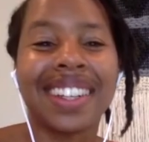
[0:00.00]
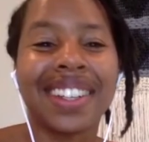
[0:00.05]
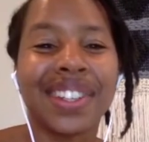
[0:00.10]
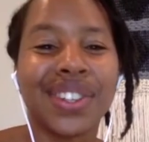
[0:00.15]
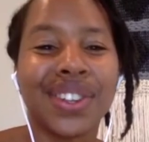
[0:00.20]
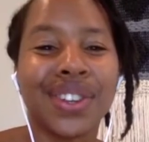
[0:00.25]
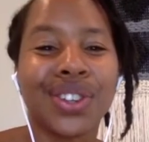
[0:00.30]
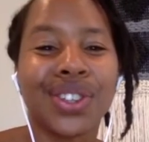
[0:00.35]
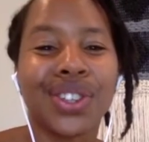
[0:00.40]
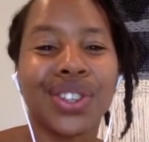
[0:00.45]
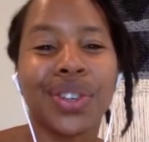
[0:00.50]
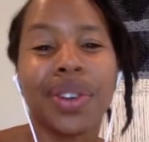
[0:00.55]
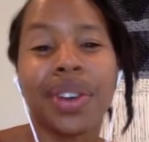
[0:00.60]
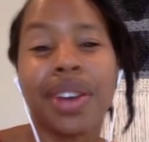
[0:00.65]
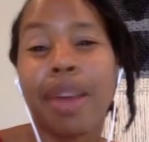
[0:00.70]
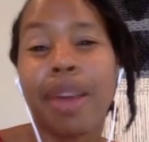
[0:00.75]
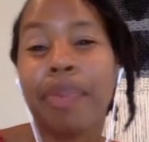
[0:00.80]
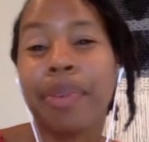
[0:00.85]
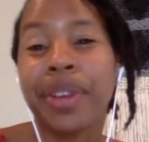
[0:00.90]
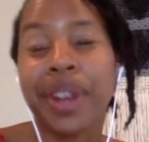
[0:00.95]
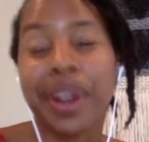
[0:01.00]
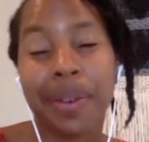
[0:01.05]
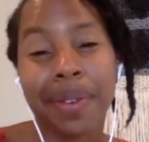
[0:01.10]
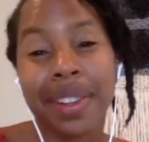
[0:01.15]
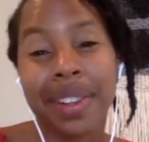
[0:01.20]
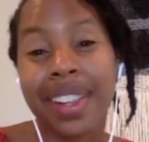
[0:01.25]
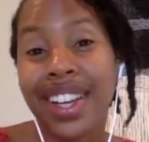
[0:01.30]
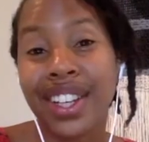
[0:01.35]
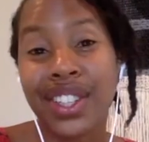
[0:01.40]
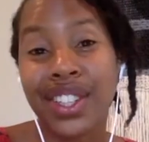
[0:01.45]
start showing up in our
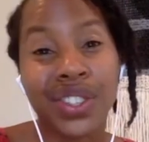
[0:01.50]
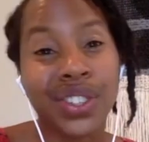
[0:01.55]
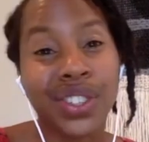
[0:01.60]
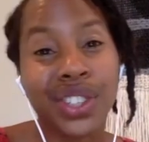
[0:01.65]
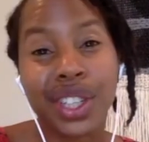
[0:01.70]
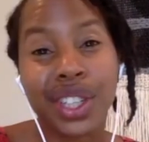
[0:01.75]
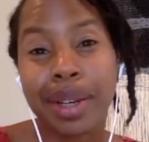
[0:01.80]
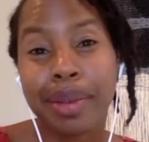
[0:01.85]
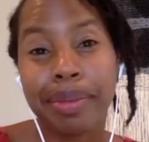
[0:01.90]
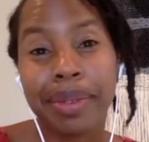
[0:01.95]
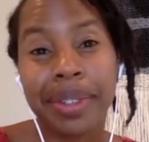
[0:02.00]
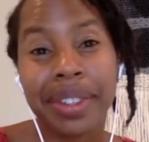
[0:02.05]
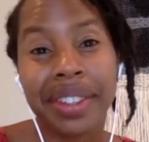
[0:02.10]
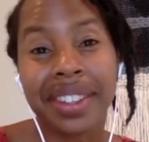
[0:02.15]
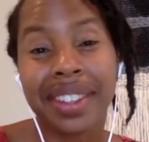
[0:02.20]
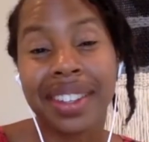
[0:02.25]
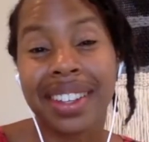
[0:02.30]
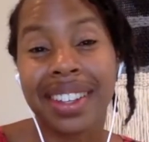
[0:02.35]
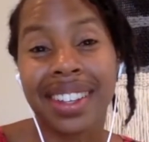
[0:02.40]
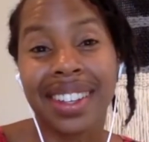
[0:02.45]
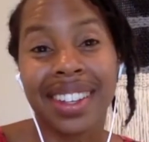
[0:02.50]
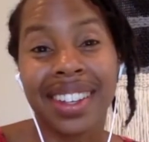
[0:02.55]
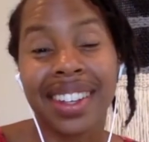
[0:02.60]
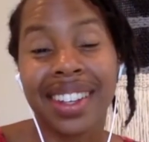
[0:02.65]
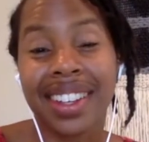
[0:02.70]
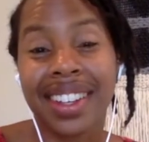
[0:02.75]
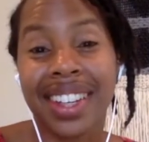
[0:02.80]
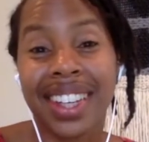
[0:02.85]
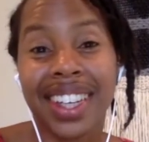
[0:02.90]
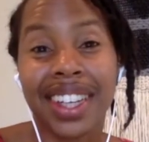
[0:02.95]
relationships,
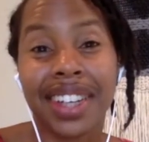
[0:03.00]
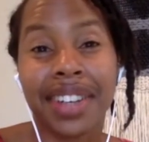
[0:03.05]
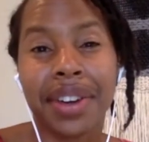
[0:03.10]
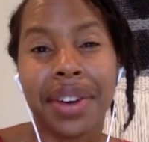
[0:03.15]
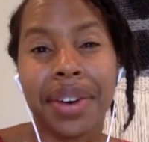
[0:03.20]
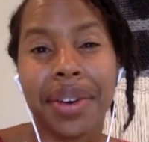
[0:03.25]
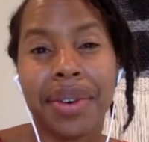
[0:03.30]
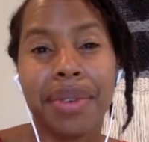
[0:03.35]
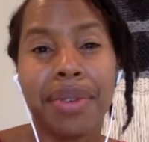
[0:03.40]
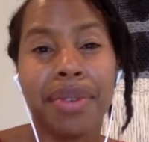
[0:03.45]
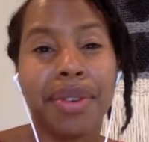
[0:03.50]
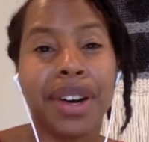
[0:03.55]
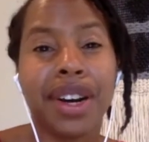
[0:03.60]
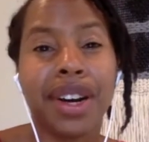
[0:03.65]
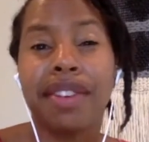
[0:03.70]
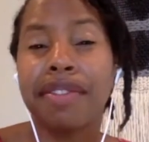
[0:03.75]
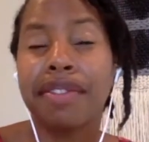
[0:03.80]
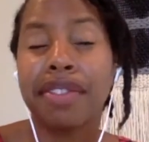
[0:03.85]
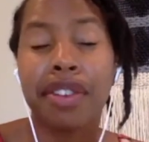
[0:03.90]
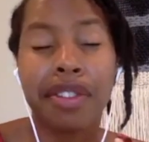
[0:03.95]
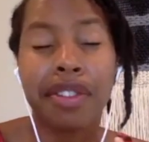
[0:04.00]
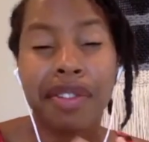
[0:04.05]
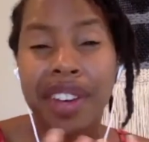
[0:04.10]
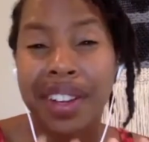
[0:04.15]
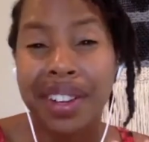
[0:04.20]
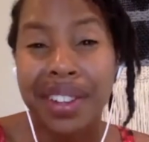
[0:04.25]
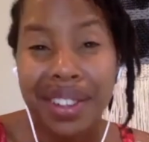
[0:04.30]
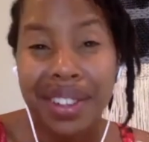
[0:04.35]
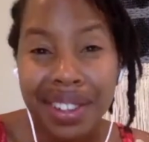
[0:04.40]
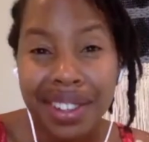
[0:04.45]
you know,
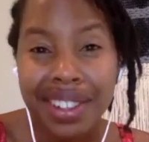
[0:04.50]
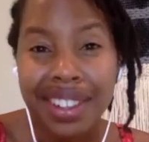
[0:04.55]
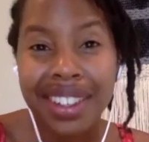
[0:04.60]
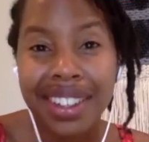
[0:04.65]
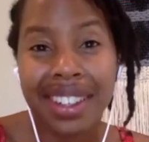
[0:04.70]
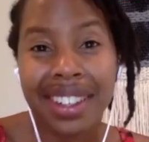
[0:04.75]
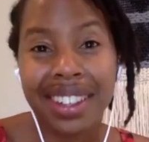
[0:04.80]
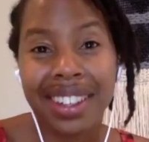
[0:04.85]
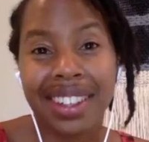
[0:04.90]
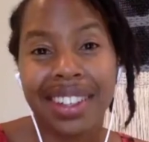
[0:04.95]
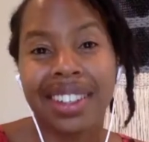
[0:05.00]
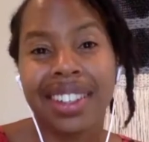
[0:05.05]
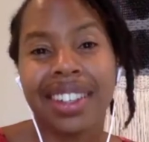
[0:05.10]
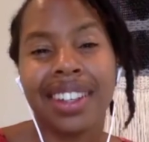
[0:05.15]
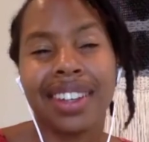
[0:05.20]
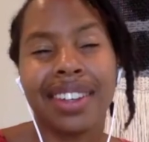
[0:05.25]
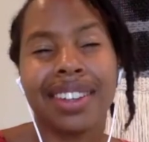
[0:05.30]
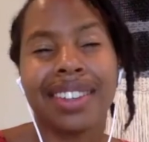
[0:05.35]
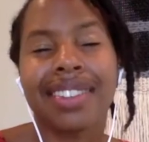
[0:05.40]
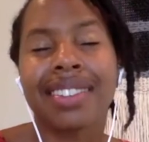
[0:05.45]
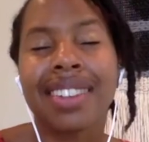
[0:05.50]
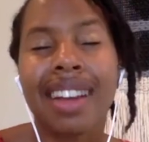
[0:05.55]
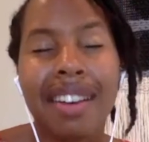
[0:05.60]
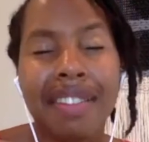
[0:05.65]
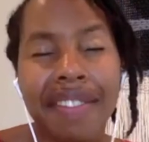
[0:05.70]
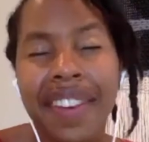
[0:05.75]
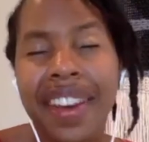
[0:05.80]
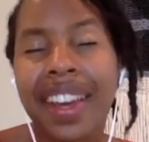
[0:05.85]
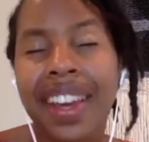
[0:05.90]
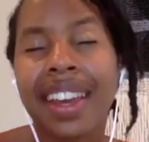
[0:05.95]
fulfilled,
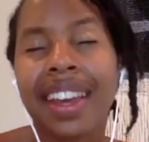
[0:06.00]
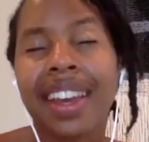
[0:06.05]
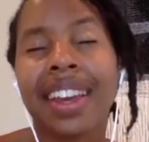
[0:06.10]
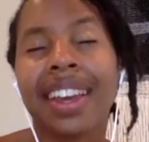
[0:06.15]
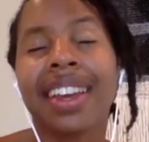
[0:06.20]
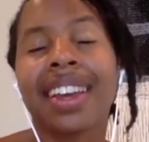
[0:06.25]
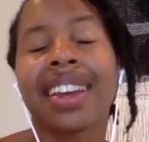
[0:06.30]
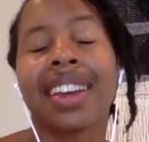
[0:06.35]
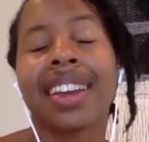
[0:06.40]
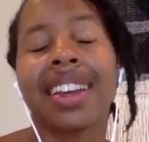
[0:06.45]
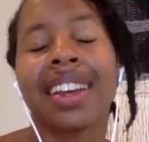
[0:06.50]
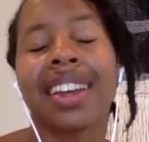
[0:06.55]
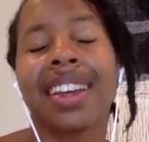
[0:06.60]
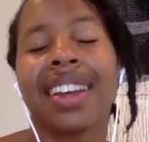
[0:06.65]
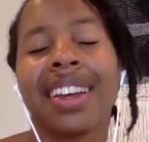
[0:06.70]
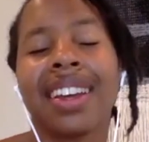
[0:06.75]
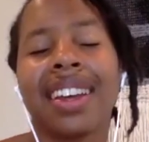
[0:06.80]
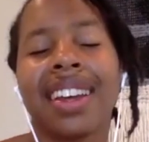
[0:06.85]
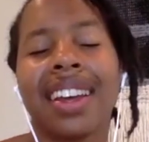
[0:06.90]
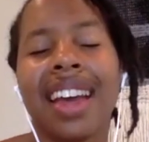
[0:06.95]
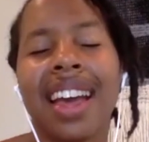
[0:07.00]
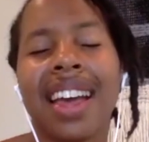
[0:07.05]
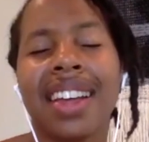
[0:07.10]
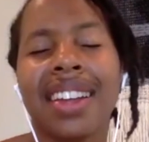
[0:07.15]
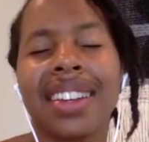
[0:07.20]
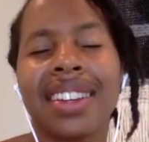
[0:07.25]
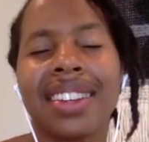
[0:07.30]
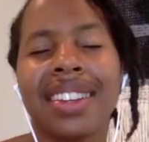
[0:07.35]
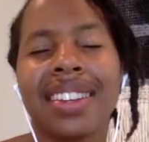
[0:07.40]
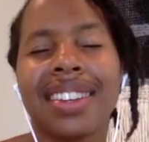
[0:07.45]
loving,
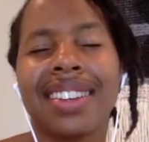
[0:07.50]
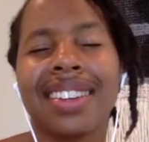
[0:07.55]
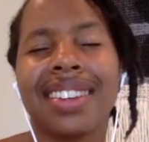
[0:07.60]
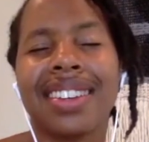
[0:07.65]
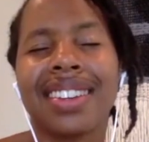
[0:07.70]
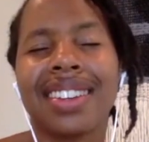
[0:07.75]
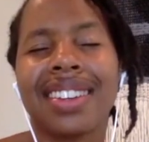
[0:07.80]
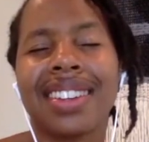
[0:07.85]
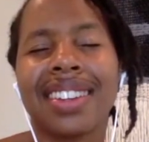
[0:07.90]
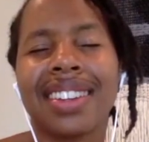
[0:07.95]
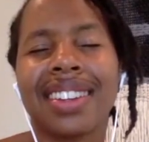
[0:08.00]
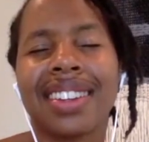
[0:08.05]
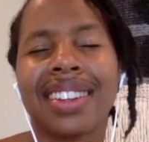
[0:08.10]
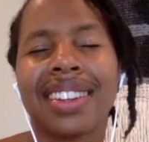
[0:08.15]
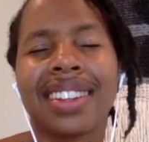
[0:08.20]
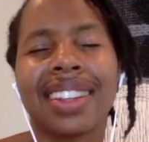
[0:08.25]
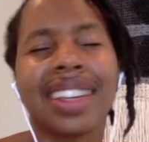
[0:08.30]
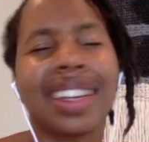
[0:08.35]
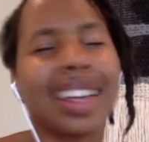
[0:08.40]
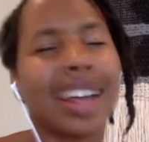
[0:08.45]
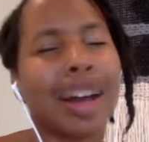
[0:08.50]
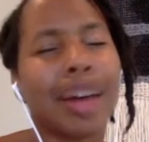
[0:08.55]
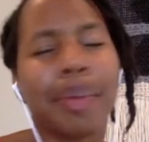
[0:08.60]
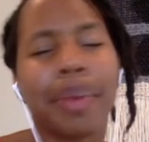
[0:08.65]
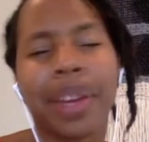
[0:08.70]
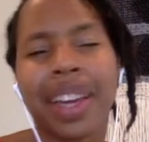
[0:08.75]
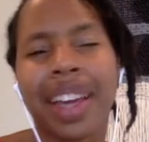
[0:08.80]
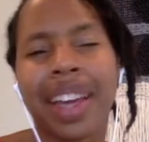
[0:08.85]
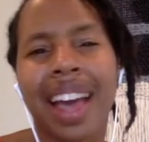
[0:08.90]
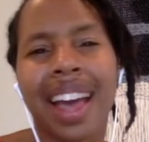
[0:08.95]
and lit up
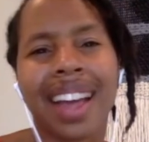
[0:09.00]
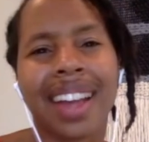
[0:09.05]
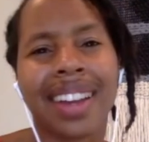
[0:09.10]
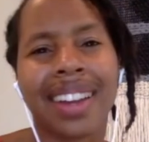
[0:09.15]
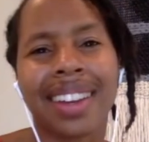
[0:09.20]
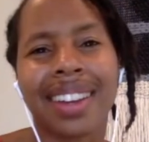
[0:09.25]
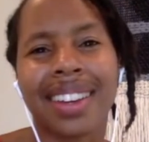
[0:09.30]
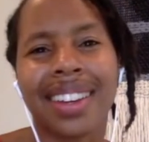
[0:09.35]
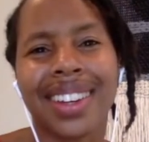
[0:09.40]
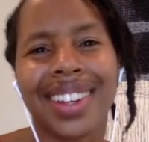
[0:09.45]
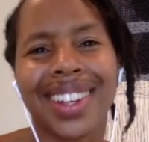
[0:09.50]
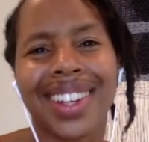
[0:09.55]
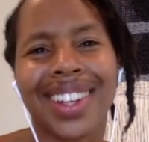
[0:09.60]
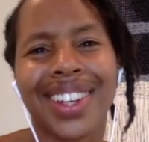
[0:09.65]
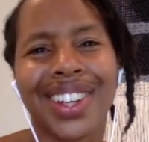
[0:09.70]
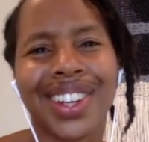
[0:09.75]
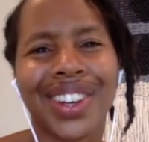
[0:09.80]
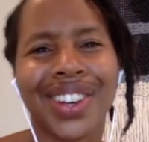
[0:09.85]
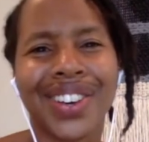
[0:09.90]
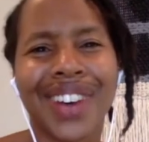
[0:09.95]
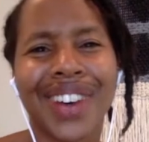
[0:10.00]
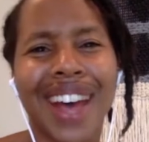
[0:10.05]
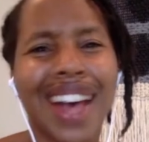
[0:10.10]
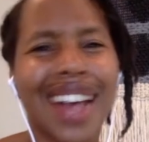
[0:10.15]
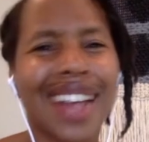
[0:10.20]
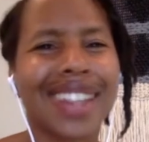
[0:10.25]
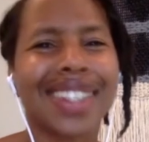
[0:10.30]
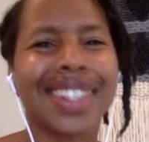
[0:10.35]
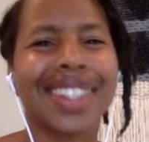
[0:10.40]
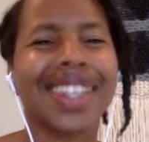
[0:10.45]
again, you know,
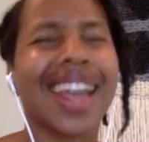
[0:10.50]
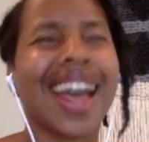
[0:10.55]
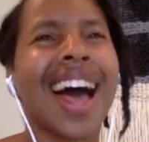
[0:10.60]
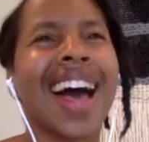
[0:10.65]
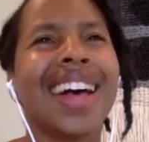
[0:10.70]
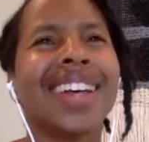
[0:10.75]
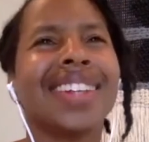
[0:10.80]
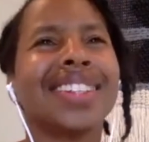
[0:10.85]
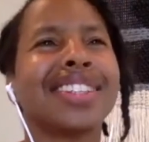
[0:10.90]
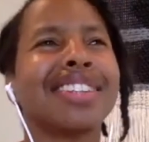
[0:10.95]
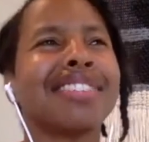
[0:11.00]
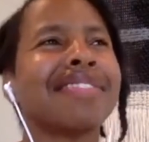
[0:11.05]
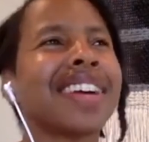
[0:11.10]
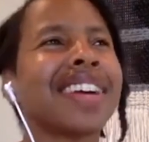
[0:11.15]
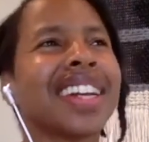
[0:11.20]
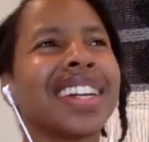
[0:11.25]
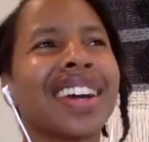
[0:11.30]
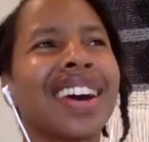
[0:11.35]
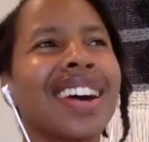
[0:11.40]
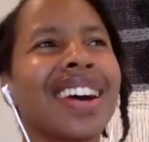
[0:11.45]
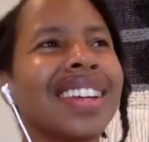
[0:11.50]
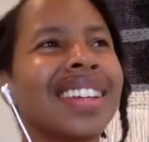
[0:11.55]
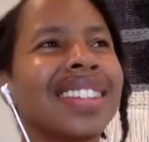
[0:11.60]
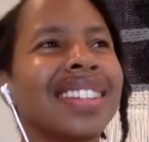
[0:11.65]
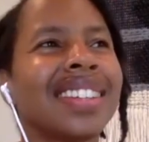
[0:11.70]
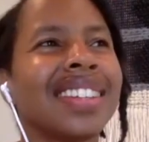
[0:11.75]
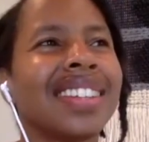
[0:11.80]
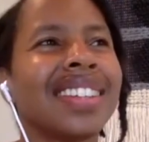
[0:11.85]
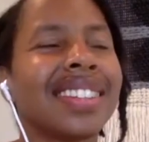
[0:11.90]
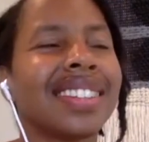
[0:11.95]
as as divine
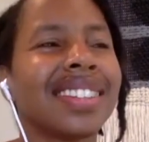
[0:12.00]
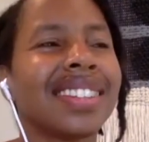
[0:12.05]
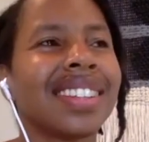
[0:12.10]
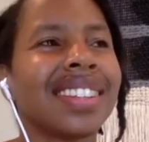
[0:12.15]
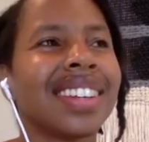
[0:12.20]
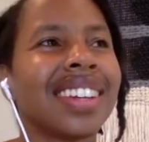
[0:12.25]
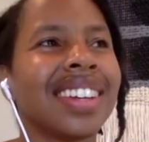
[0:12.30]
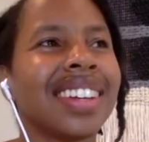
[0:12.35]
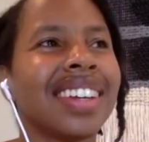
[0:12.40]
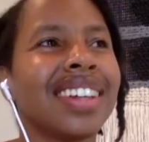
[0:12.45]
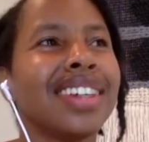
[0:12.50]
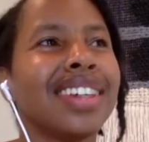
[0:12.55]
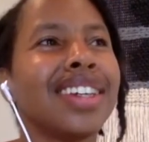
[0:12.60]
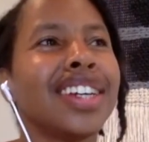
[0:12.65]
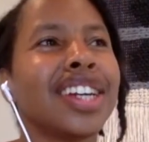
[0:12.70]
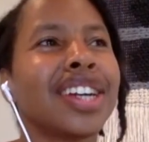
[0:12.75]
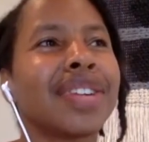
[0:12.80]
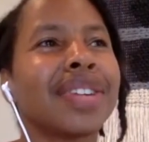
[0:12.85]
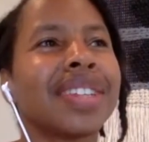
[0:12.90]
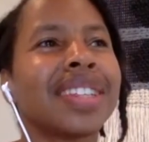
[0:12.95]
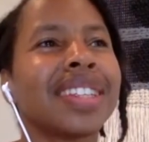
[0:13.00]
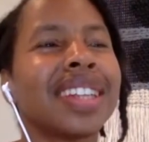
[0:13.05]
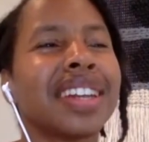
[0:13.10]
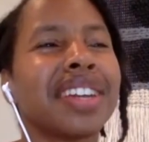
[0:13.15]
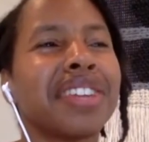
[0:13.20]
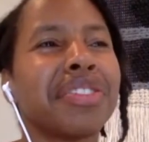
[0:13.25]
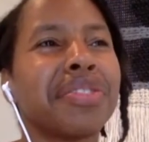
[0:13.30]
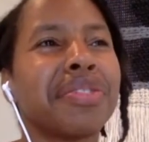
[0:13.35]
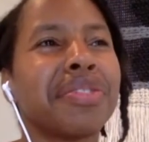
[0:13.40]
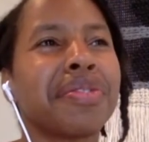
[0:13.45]
goddesses, you know,
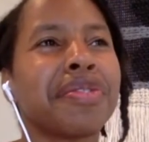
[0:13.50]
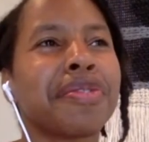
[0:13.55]
instead of